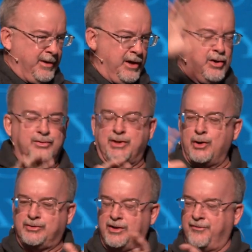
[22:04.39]
He who
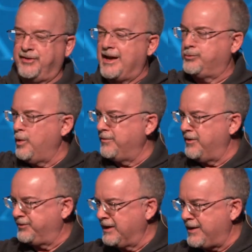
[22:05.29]
sows to the flesh will the
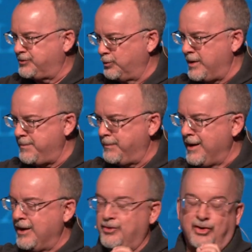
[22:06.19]
flesh reap
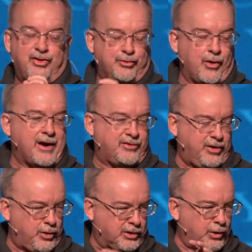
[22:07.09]

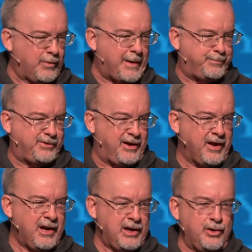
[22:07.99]
destruction or corruption.
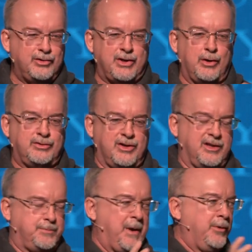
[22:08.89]
He who sows to
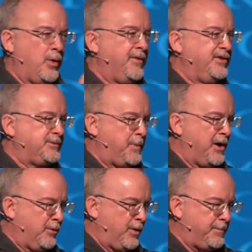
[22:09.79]
the spirit will the
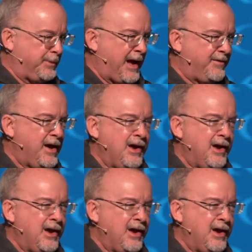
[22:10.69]
spirit reap life.